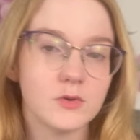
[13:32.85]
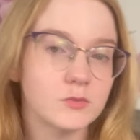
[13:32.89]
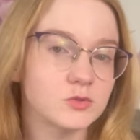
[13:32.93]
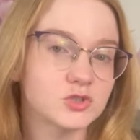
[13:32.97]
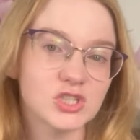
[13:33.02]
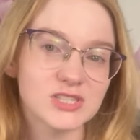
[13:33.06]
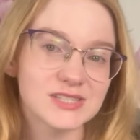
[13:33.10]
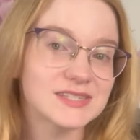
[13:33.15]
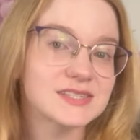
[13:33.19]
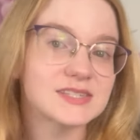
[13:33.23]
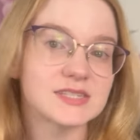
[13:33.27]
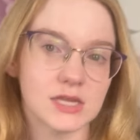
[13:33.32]
was
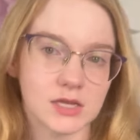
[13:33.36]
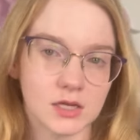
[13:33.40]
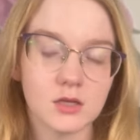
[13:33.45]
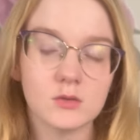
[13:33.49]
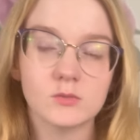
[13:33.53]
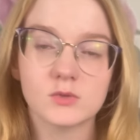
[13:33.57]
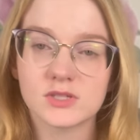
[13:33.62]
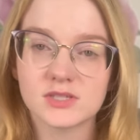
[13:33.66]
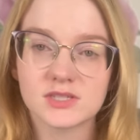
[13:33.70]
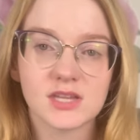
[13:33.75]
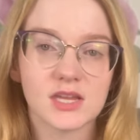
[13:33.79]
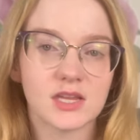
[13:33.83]
just a scene. It
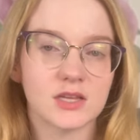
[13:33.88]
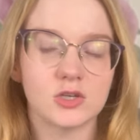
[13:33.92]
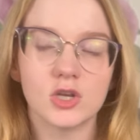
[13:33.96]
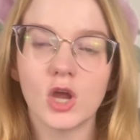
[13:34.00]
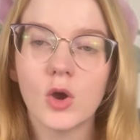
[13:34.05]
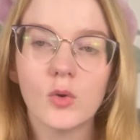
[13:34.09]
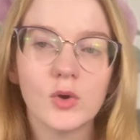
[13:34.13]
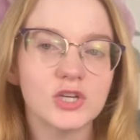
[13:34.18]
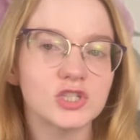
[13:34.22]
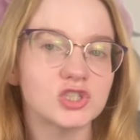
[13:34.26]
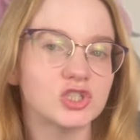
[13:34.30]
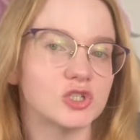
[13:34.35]
was a scene.
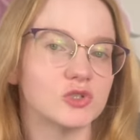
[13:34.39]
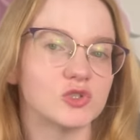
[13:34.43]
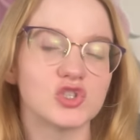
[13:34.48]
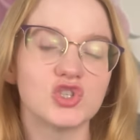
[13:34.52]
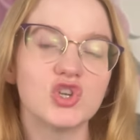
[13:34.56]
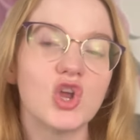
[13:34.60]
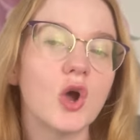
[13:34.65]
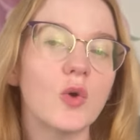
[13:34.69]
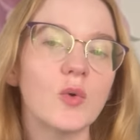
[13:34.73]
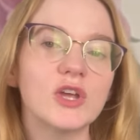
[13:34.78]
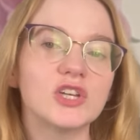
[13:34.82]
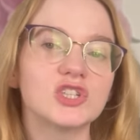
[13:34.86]
No issues.
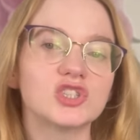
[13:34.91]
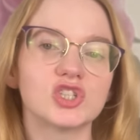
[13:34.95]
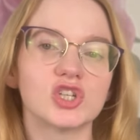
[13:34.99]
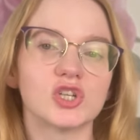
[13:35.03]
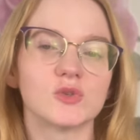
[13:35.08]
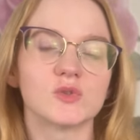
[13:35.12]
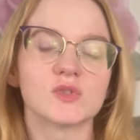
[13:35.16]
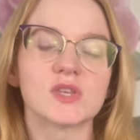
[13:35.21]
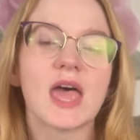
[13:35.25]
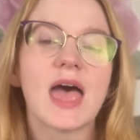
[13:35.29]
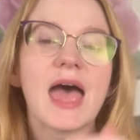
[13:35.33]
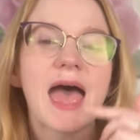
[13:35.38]
No
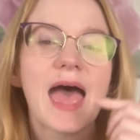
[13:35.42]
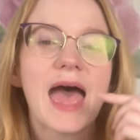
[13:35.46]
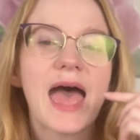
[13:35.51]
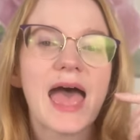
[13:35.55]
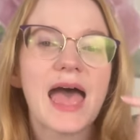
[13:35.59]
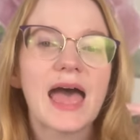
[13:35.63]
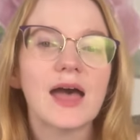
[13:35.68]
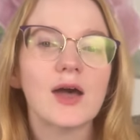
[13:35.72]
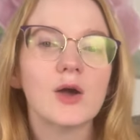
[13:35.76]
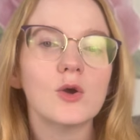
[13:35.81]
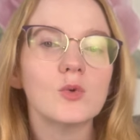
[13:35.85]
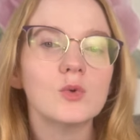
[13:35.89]
issues.
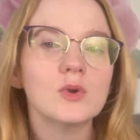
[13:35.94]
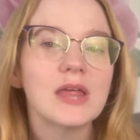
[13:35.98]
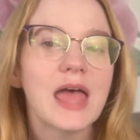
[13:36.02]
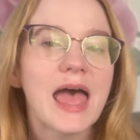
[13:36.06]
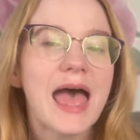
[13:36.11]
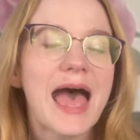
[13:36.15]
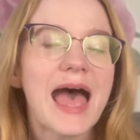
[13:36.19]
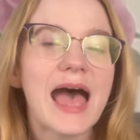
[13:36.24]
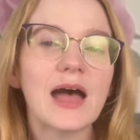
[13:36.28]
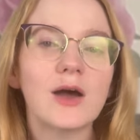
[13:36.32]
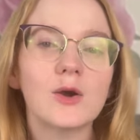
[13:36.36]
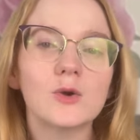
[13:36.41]
How
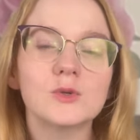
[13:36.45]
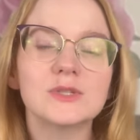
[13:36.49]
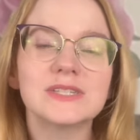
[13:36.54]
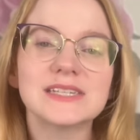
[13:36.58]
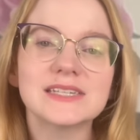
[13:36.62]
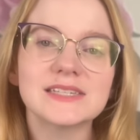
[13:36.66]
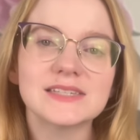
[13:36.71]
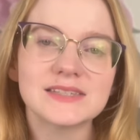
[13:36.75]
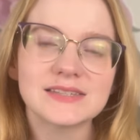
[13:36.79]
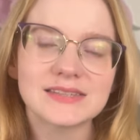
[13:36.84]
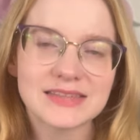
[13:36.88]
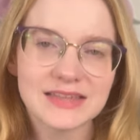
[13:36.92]
how
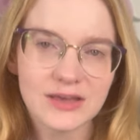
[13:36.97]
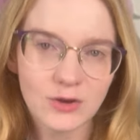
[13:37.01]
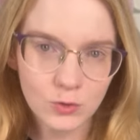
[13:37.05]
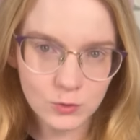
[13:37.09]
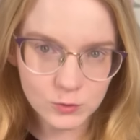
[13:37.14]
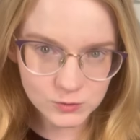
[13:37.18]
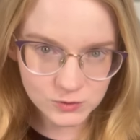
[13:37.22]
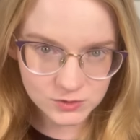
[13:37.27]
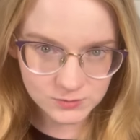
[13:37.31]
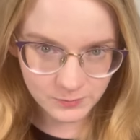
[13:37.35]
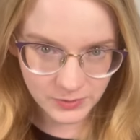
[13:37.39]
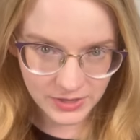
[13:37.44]
did
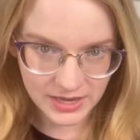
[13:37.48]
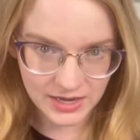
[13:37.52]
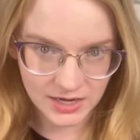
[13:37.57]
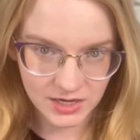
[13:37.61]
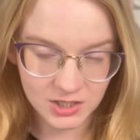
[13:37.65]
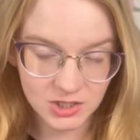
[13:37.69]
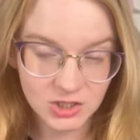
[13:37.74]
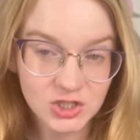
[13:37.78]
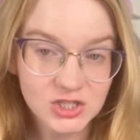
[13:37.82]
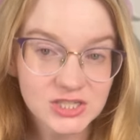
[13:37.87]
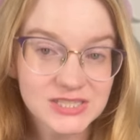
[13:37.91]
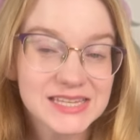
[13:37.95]
those
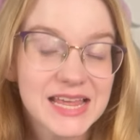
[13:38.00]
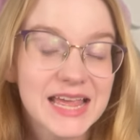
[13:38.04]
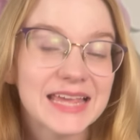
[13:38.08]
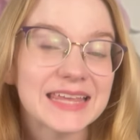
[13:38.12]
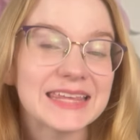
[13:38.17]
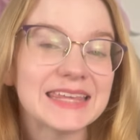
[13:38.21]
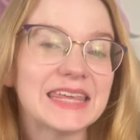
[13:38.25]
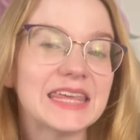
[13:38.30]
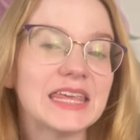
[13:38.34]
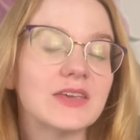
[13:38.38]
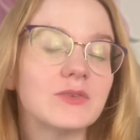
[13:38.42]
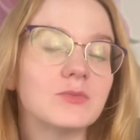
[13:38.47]
panels
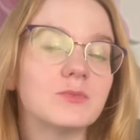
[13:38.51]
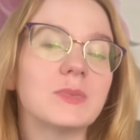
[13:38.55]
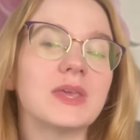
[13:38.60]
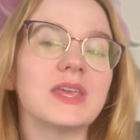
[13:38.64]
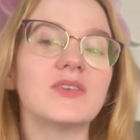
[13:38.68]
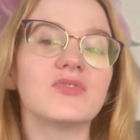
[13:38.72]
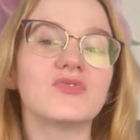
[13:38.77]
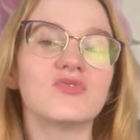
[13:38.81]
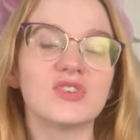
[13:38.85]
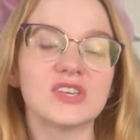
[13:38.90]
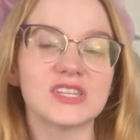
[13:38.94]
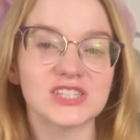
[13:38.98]
give
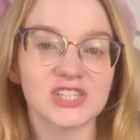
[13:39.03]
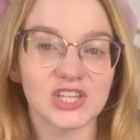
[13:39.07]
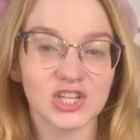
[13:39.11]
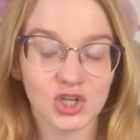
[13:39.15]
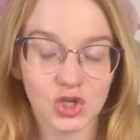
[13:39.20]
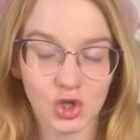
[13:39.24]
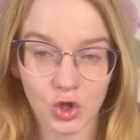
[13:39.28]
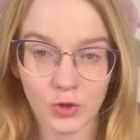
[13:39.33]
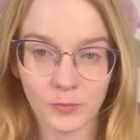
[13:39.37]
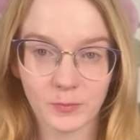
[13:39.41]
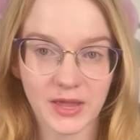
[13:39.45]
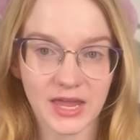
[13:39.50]
me
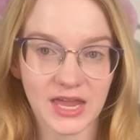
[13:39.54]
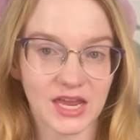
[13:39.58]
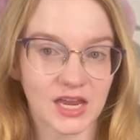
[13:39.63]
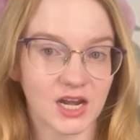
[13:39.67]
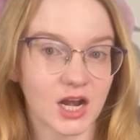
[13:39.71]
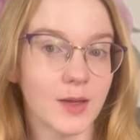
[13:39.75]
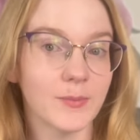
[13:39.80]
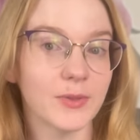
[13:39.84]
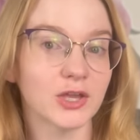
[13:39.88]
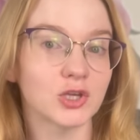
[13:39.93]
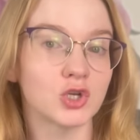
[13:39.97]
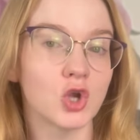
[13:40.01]
physical pain?
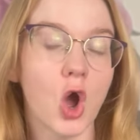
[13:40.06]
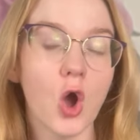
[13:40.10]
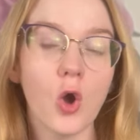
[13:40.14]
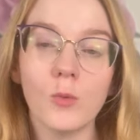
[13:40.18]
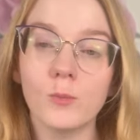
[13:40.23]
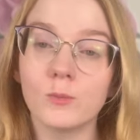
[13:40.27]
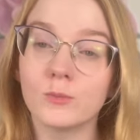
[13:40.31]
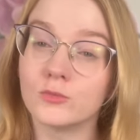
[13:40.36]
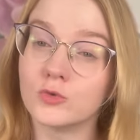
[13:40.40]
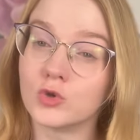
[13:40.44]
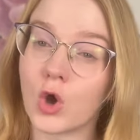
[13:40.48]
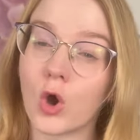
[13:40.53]
I'm like,
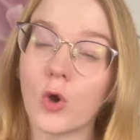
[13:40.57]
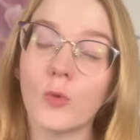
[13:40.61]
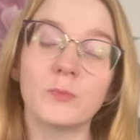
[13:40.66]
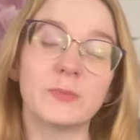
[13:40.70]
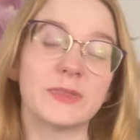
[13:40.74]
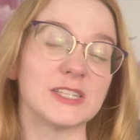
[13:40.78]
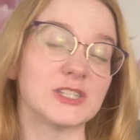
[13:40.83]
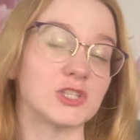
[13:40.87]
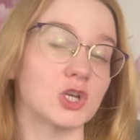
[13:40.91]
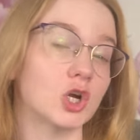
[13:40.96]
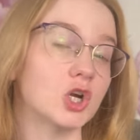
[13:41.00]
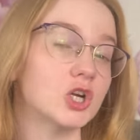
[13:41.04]
nope, nope.
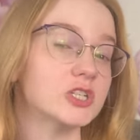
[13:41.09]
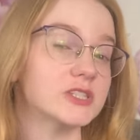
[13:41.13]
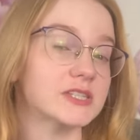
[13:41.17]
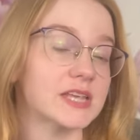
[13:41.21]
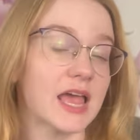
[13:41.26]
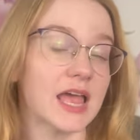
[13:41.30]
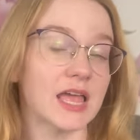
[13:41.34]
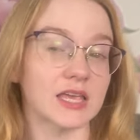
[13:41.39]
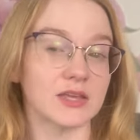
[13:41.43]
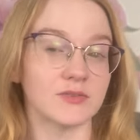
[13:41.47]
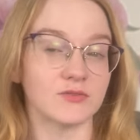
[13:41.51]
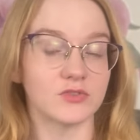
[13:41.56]
This hurts.
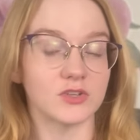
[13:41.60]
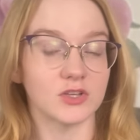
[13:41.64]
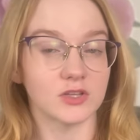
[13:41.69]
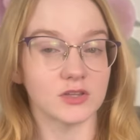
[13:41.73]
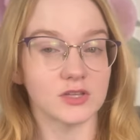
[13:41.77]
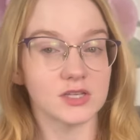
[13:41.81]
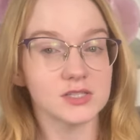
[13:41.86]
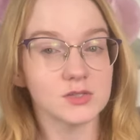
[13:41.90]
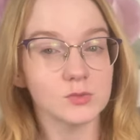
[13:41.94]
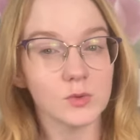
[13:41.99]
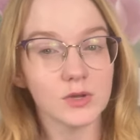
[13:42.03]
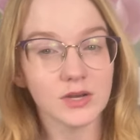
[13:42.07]
I can feel
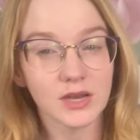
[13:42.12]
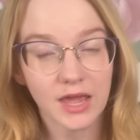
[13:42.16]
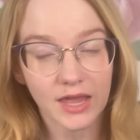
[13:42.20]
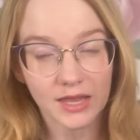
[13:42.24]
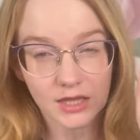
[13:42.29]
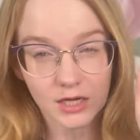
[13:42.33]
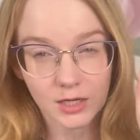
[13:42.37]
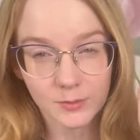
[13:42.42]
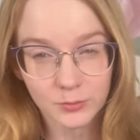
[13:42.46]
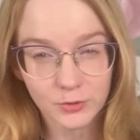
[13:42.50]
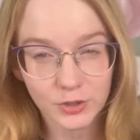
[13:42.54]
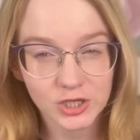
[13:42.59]
this one. I
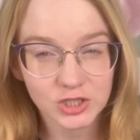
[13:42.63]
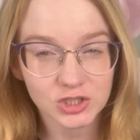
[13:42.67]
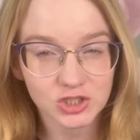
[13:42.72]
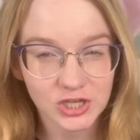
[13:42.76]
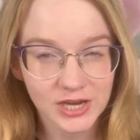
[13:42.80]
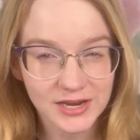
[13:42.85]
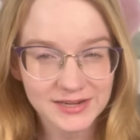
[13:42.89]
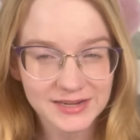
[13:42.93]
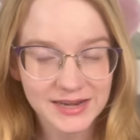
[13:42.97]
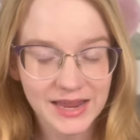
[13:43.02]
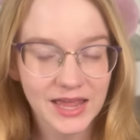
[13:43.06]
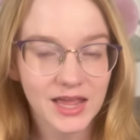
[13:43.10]
can
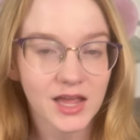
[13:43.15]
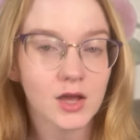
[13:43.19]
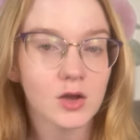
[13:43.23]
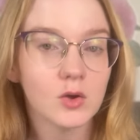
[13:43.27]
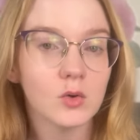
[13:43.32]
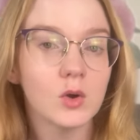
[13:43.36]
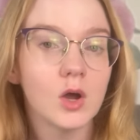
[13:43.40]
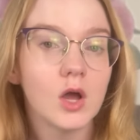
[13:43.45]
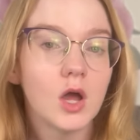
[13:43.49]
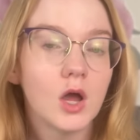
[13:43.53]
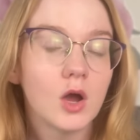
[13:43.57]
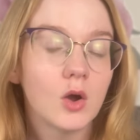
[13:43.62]
appreciate
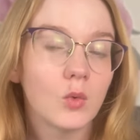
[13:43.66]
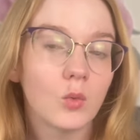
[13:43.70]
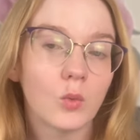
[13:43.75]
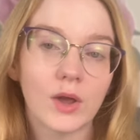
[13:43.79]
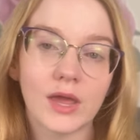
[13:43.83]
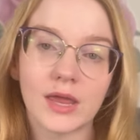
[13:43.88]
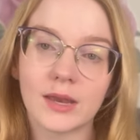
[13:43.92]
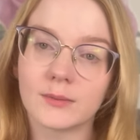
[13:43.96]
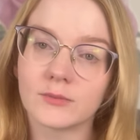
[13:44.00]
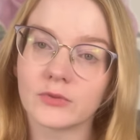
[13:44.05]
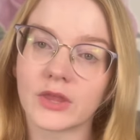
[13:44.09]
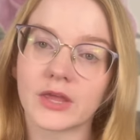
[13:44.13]
now
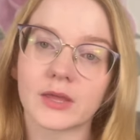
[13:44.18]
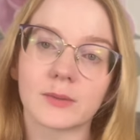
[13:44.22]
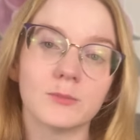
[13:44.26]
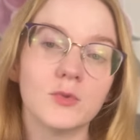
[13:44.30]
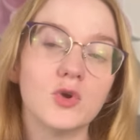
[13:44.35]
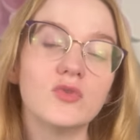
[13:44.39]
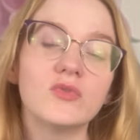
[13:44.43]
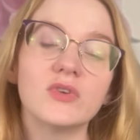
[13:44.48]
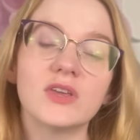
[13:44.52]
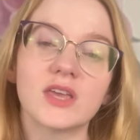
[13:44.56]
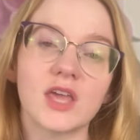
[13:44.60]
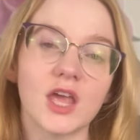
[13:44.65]
when like
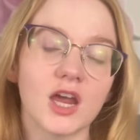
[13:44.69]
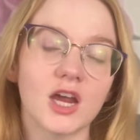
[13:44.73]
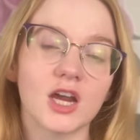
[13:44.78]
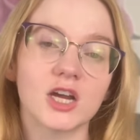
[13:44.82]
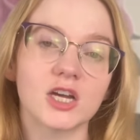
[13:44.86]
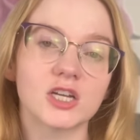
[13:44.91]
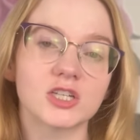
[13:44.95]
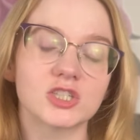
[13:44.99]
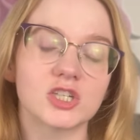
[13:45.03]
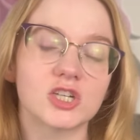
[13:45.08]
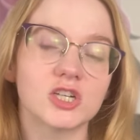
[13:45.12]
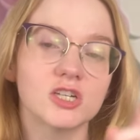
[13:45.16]
movie
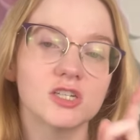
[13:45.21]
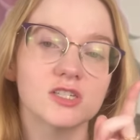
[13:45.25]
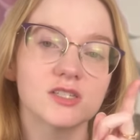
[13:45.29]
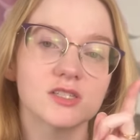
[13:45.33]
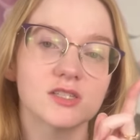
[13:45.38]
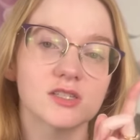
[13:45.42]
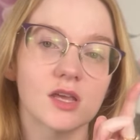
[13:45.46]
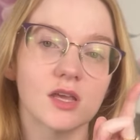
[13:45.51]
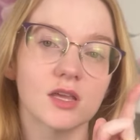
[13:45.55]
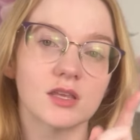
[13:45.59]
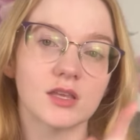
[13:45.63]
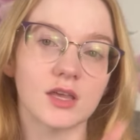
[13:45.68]
characters
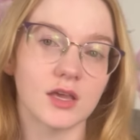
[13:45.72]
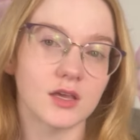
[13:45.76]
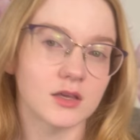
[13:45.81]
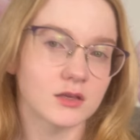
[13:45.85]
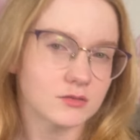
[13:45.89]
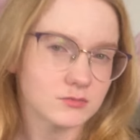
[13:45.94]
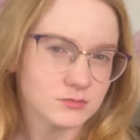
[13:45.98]
like get